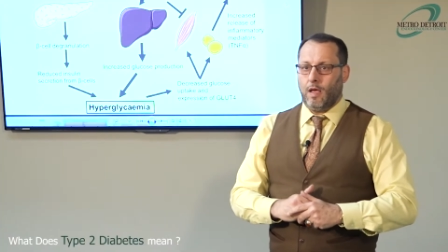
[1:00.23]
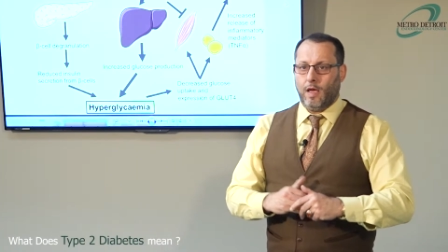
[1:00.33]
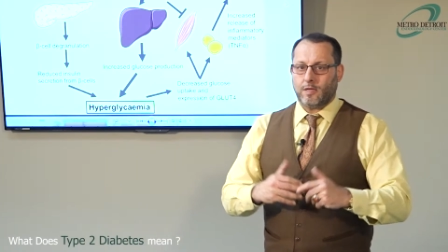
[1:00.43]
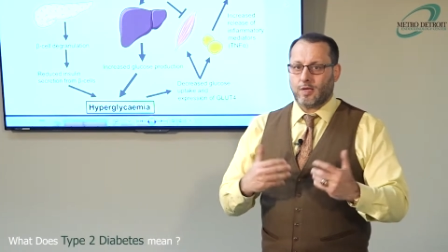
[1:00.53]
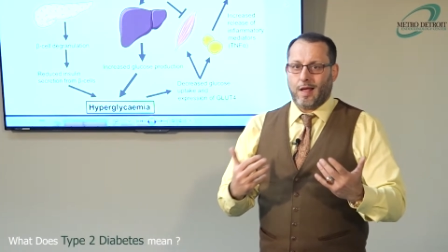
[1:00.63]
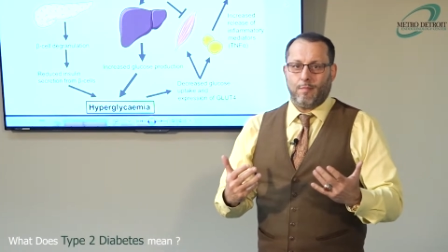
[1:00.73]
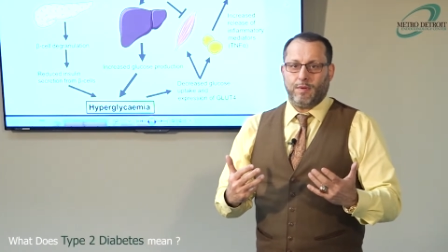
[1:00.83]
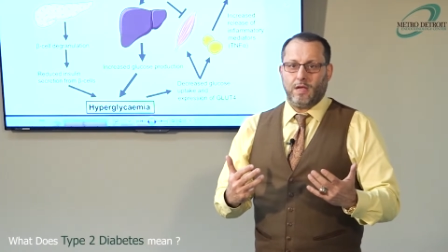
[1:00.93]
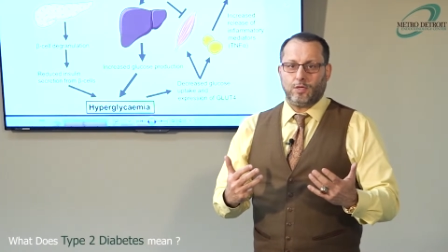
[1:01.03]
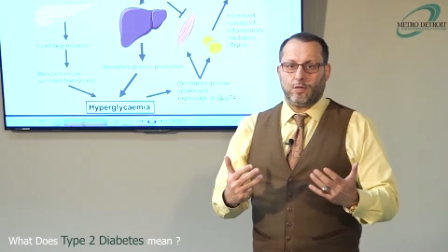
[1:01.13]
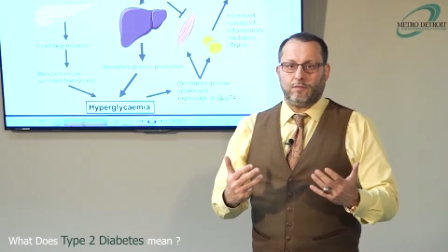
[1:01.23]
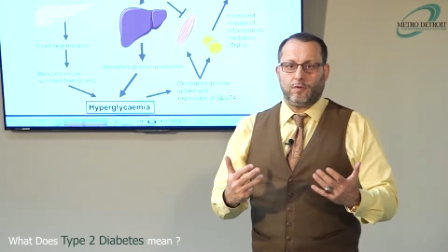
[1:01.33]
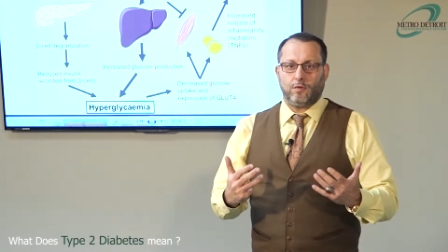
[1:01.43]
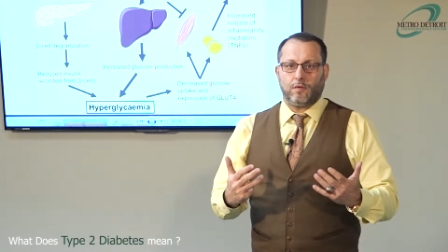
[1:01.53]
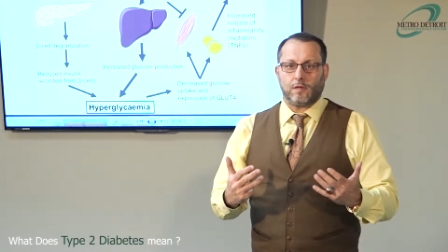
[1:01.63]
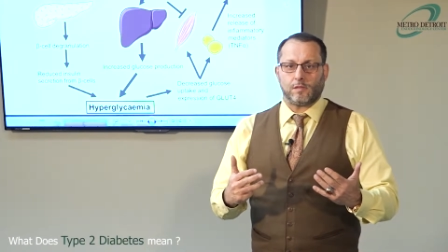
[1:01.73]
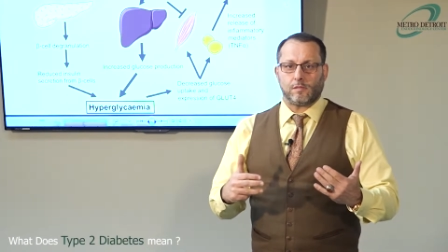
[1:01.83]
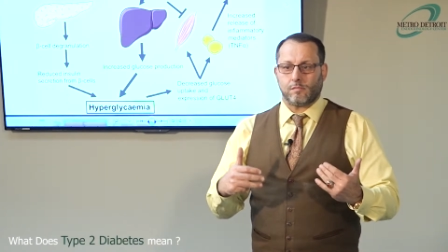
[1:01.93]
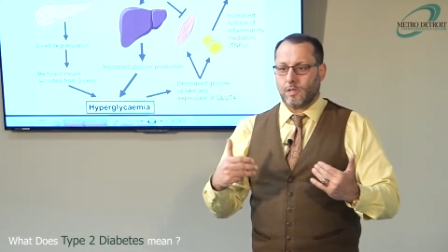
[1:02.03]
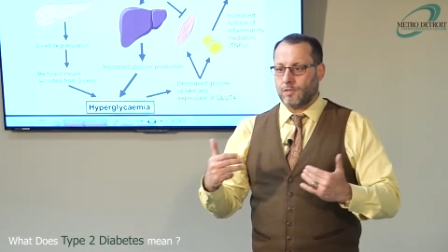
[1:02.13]
It is a combination of two things:
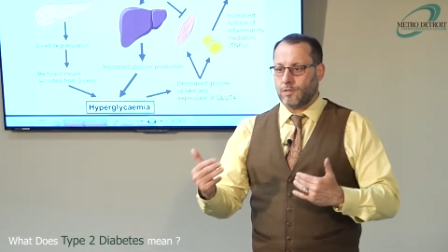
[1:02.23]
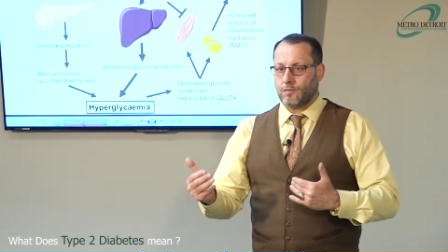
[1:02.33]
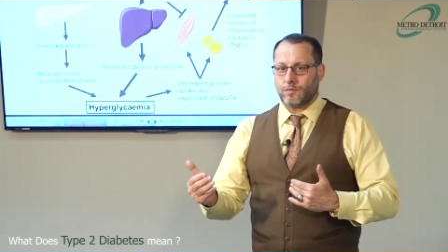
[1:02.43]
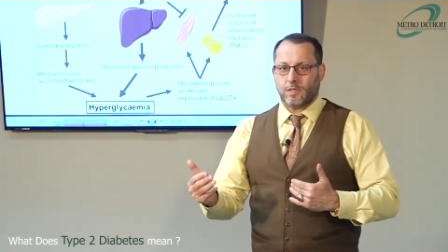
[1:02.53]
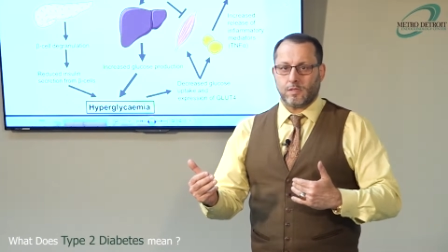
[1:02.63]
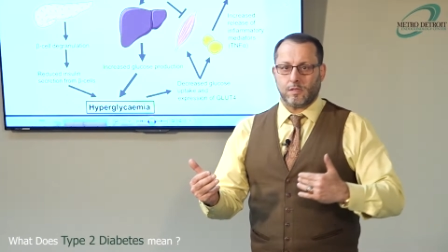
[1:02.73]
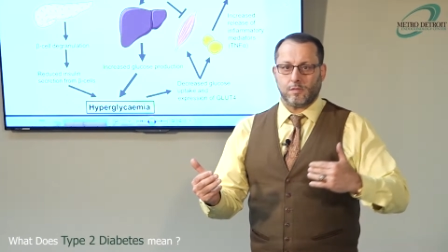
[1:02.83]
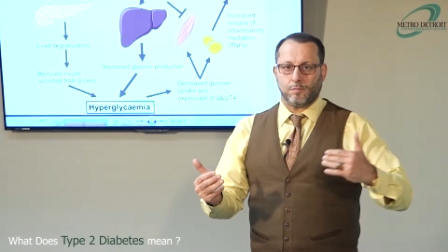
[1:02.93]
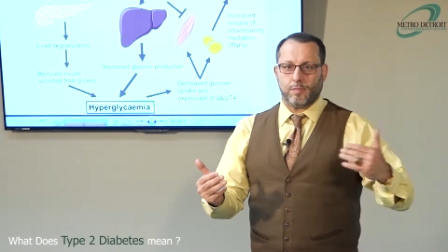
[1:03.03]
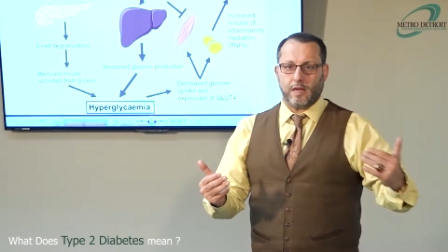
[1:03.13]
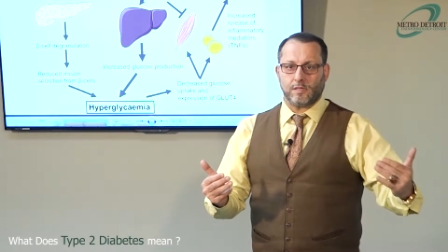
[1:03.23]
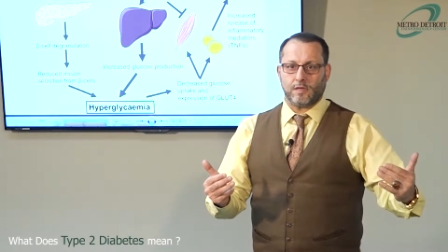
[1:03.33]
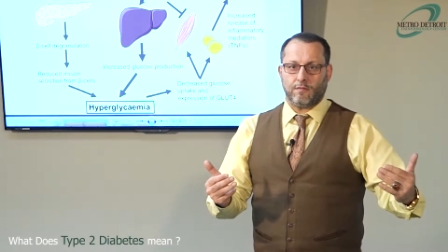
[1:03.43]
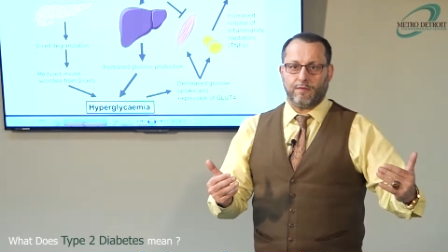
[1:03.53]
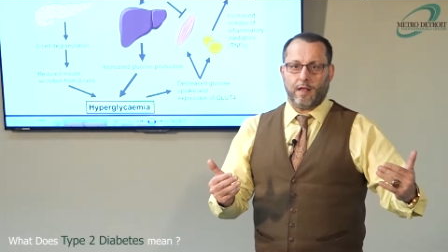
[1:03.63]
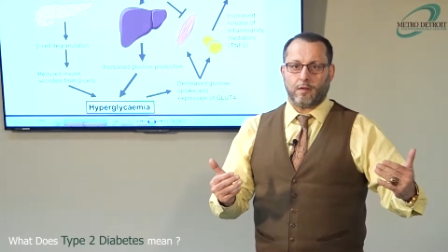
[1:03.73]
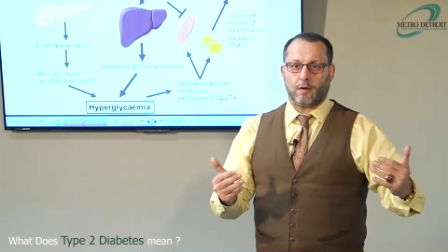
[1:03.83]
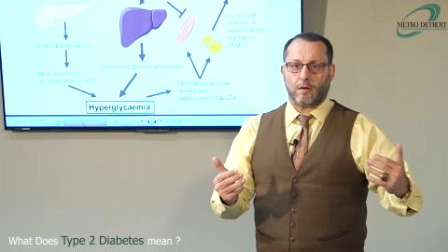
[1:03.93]
insulin resistance, beta cell failure.